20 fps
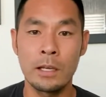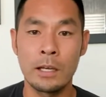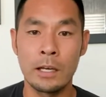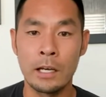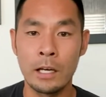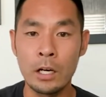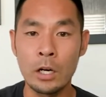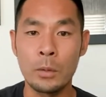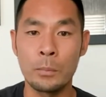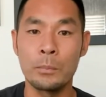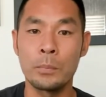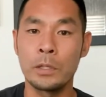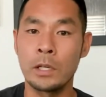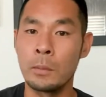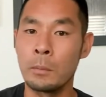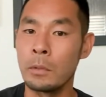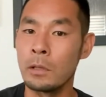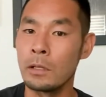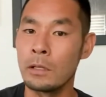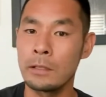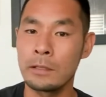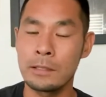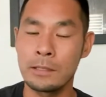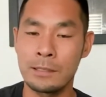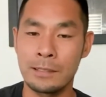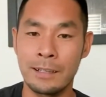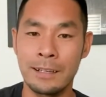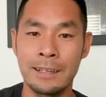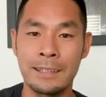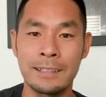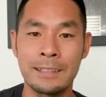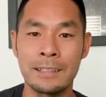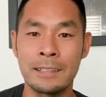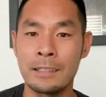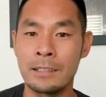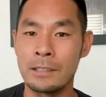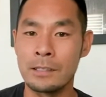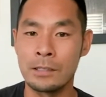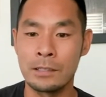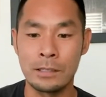help, come alongside, and
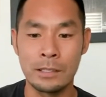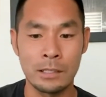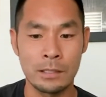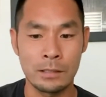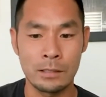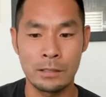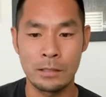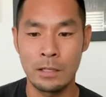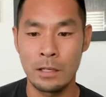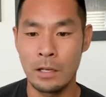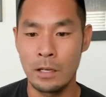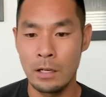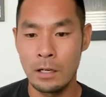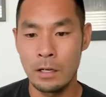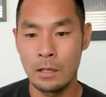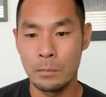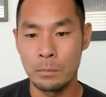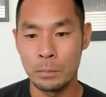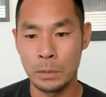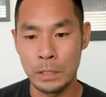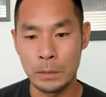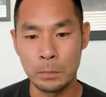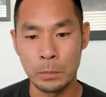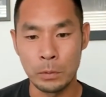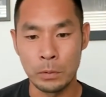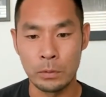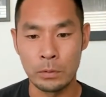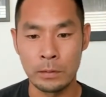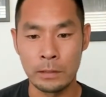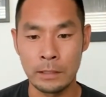assist people.